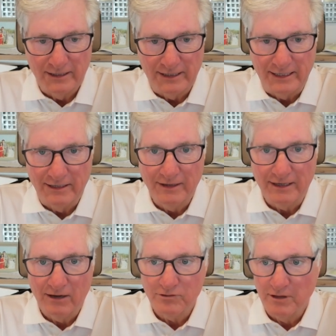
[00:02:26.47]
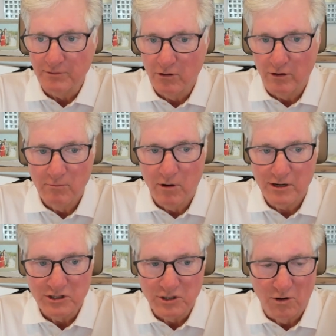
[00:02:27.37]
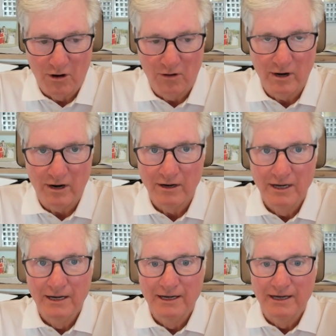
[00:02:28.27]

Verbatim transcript: and they got something called a margin call, where